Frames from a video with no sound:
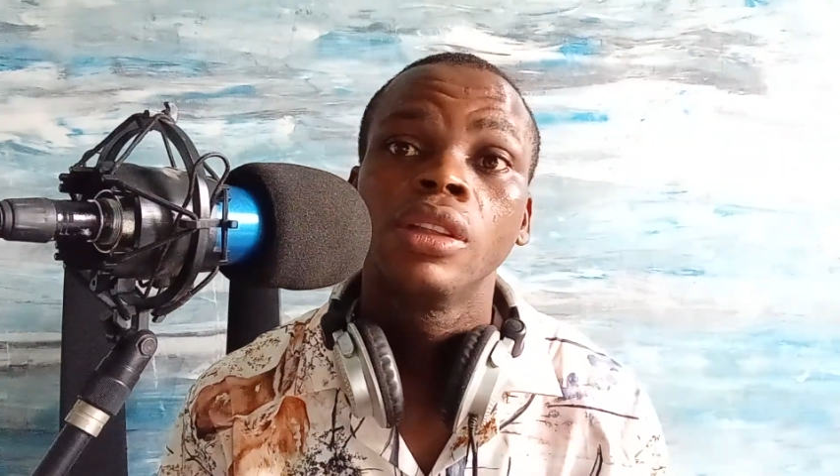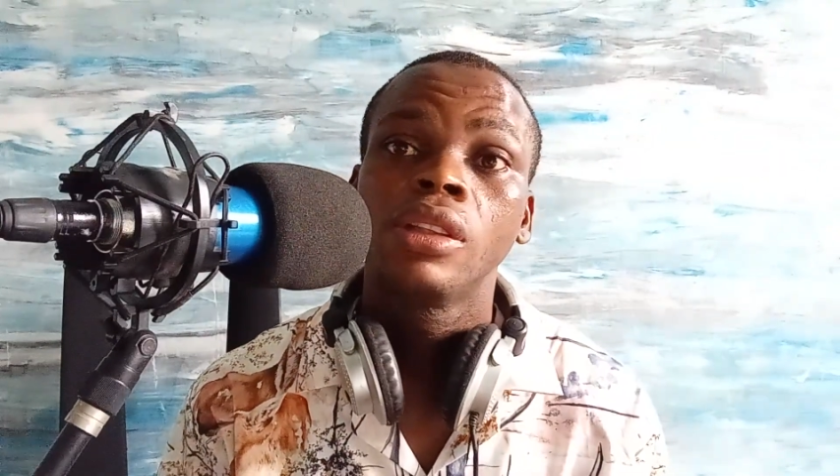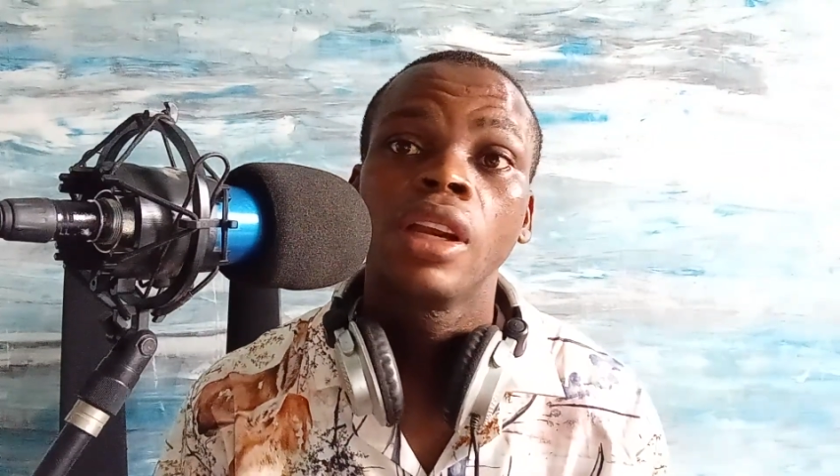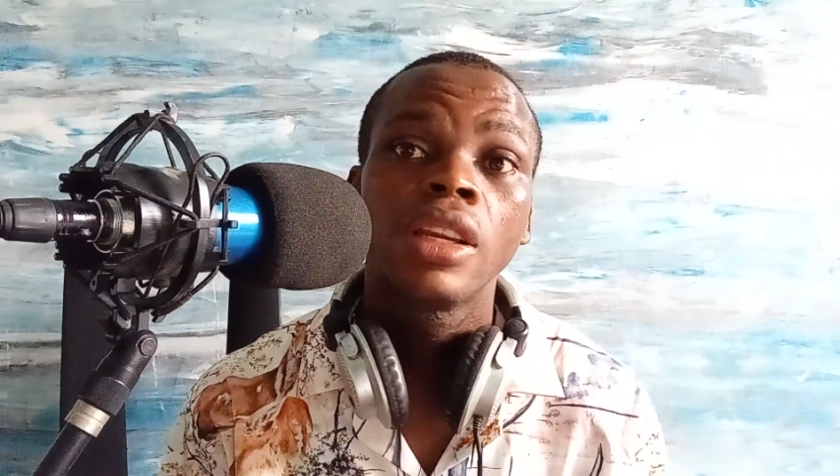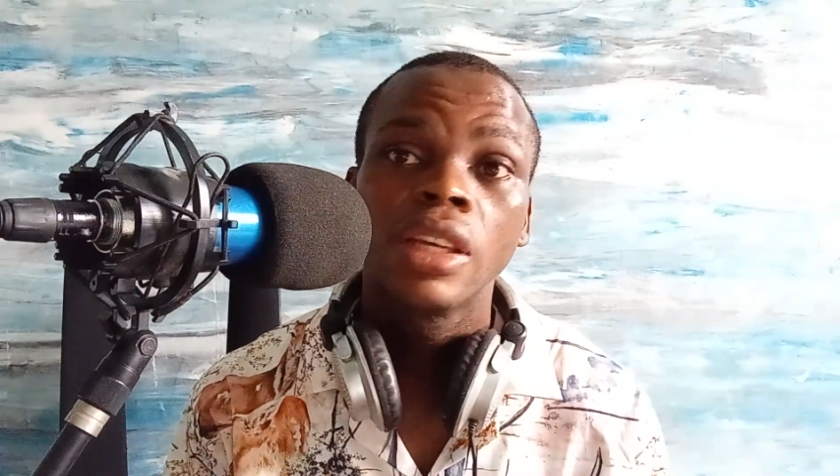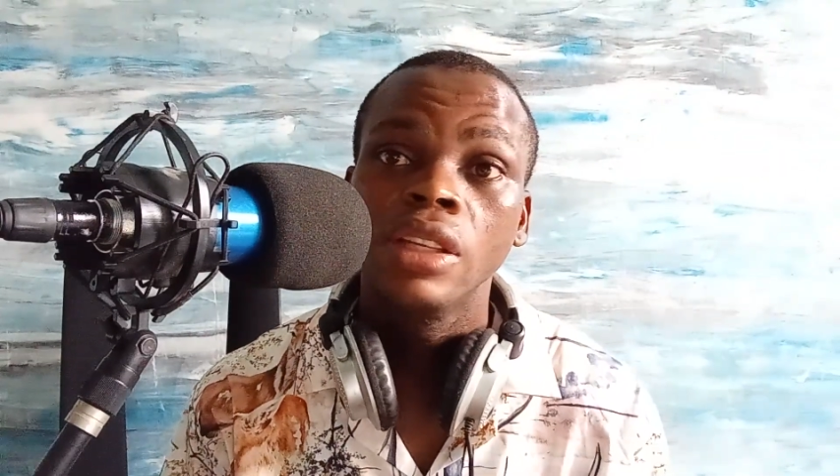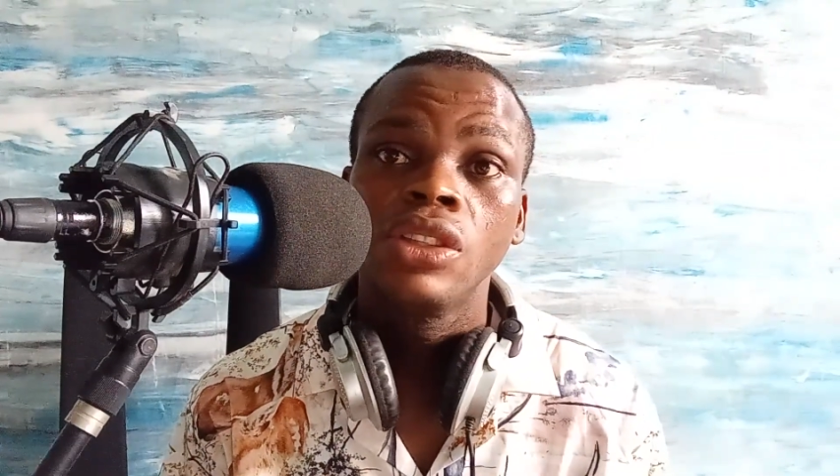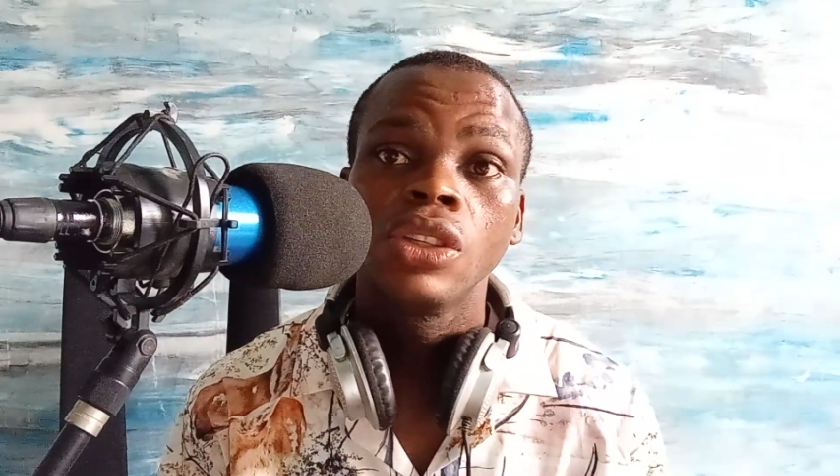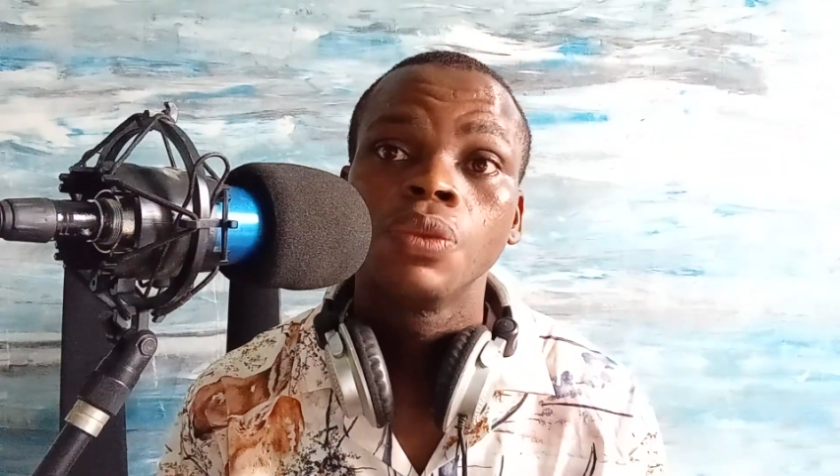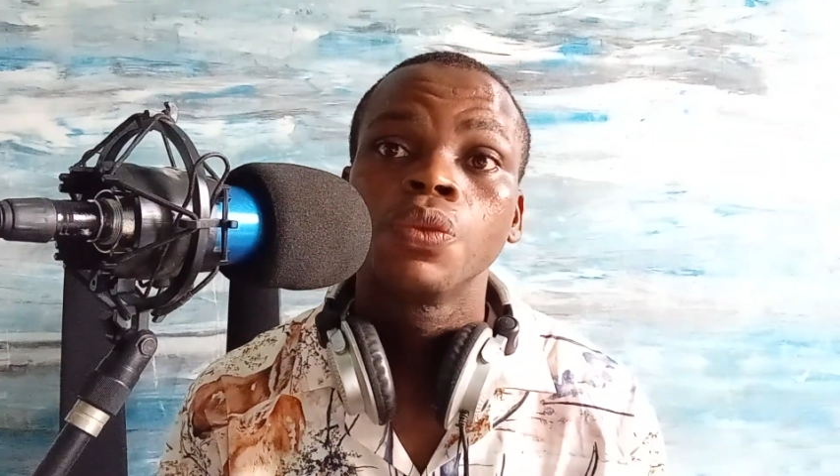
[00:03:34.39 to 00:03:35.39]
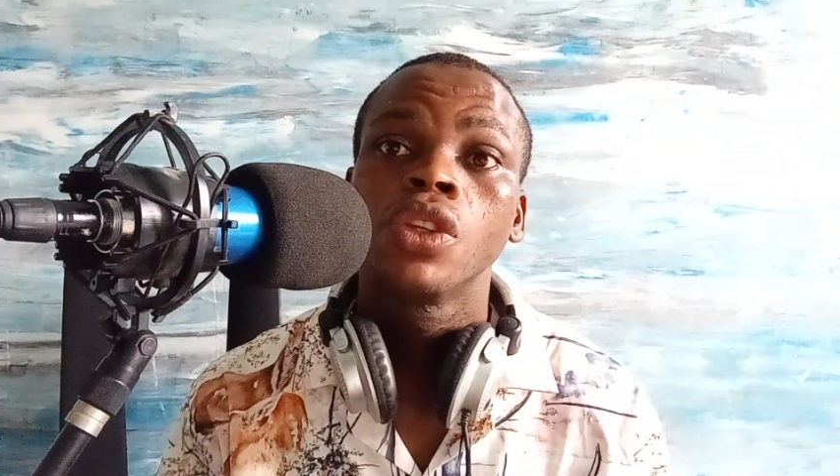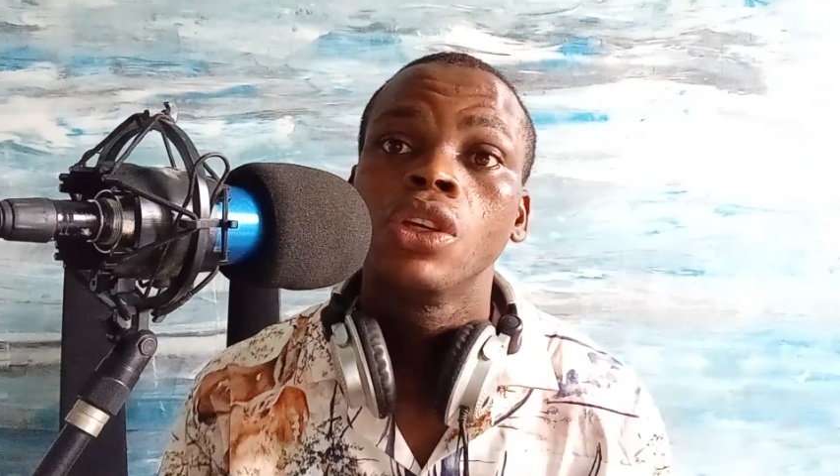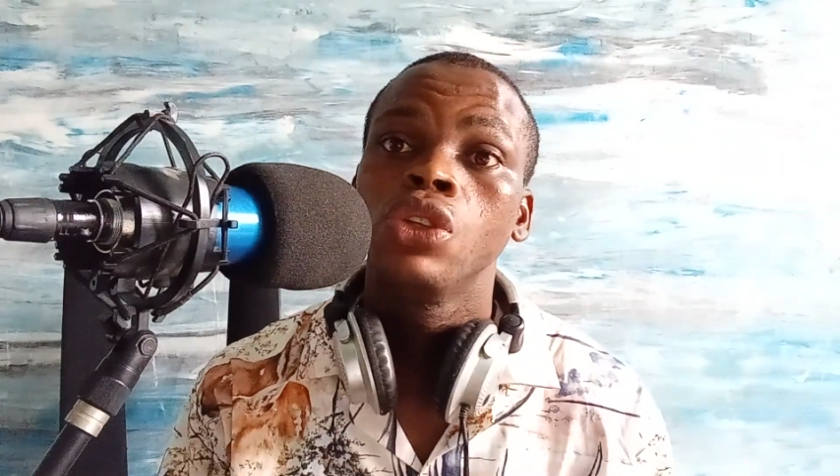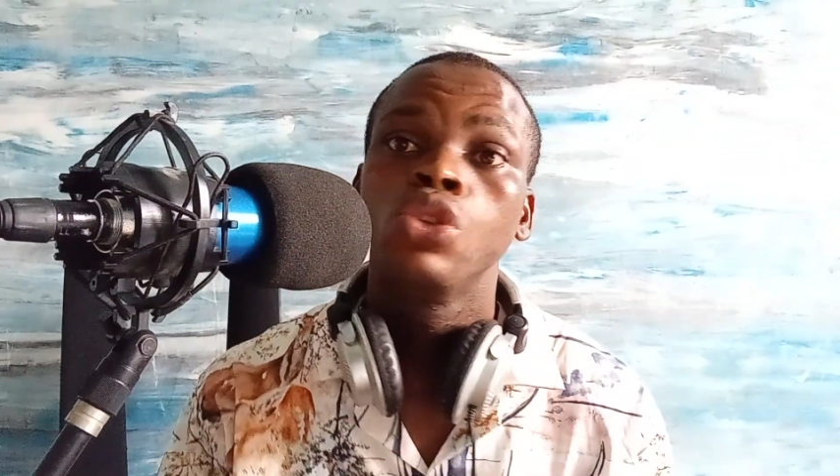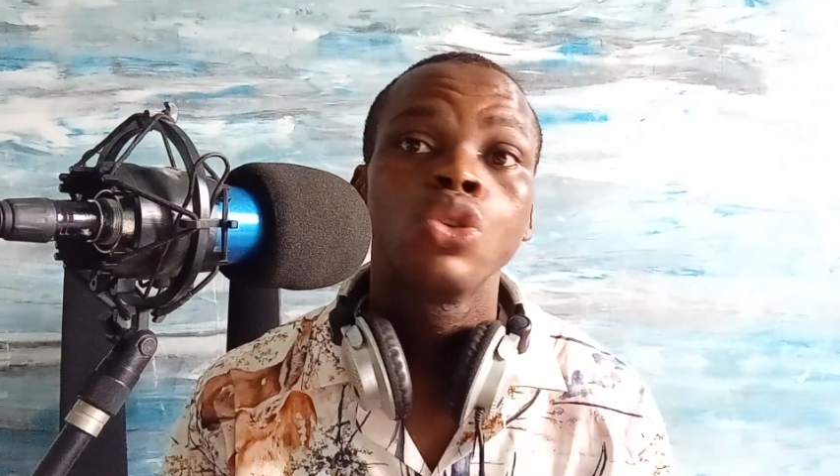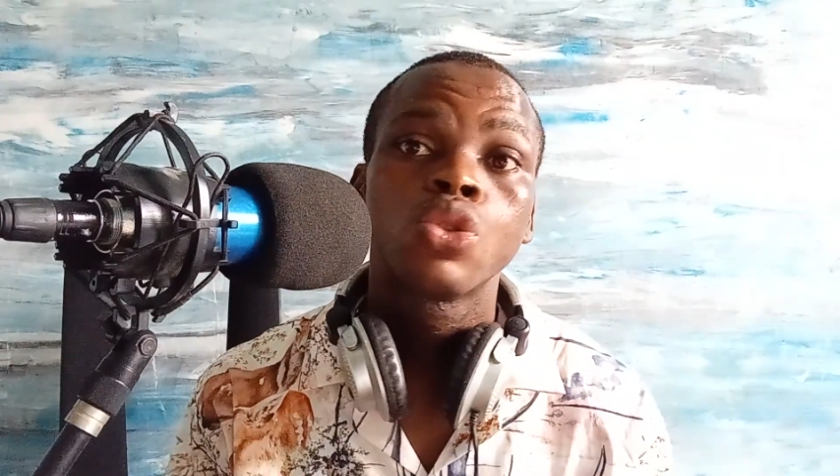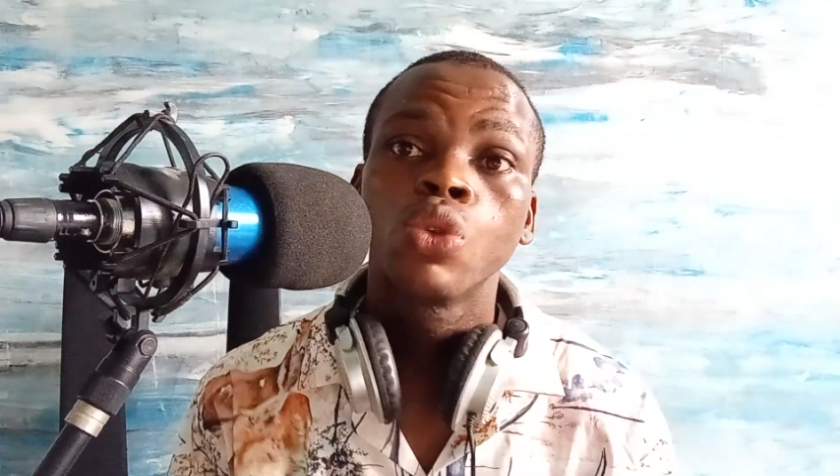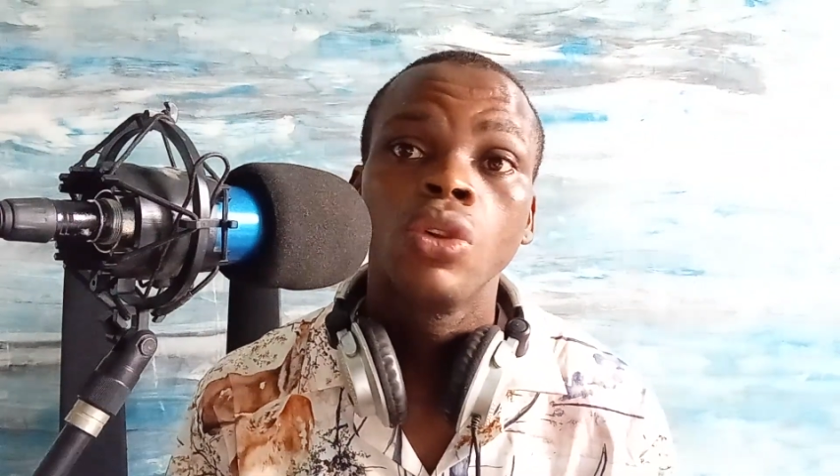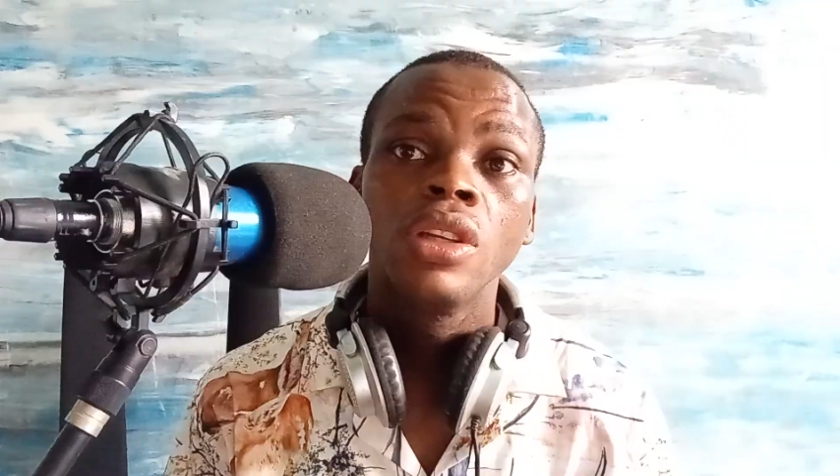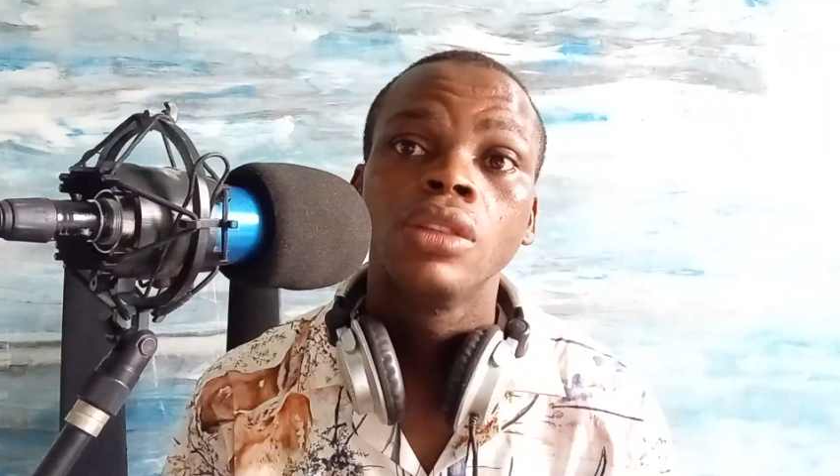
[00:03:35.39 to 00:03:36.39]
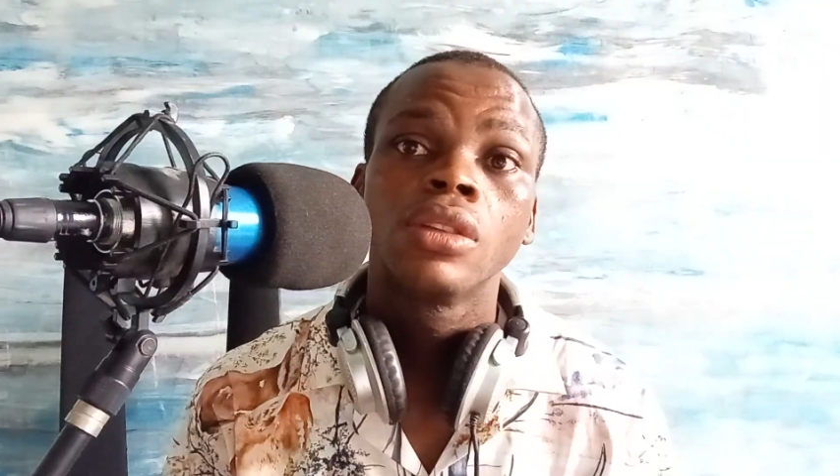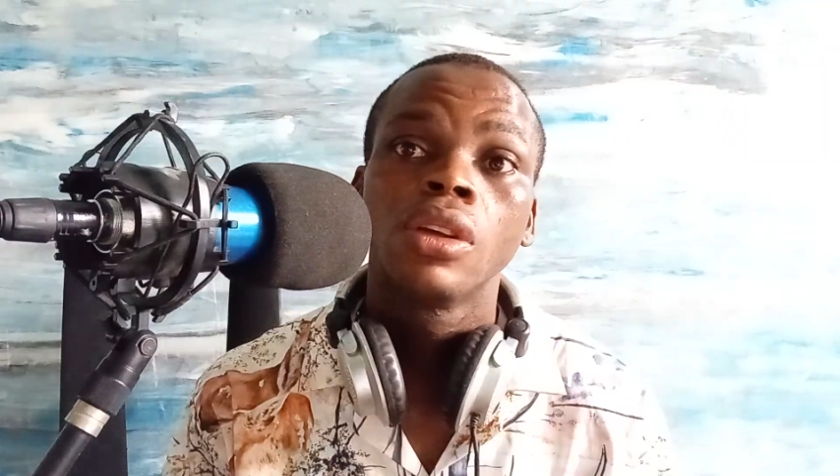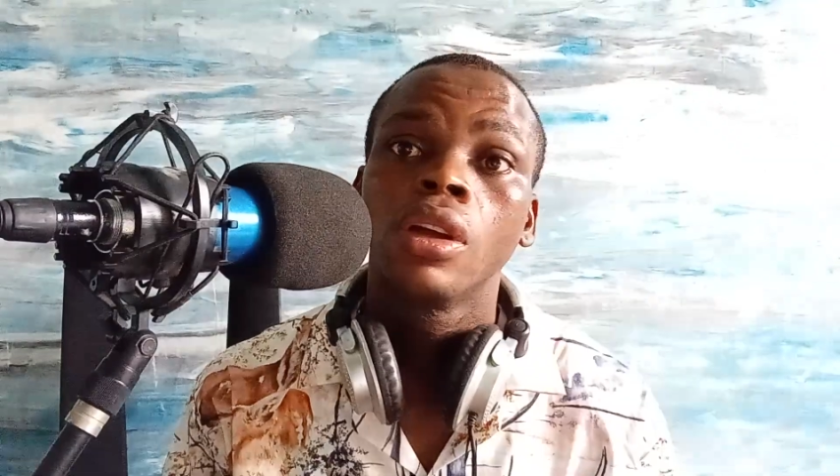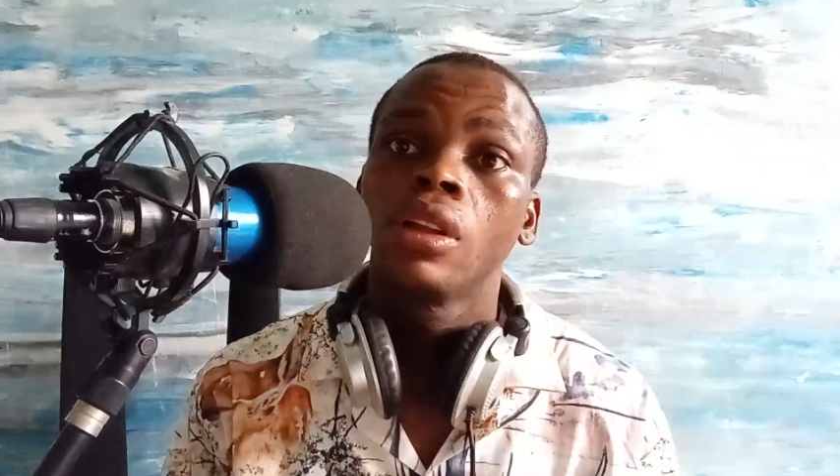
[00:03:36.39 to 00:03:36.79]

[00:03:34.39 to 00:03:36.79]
3 kg. Use toluene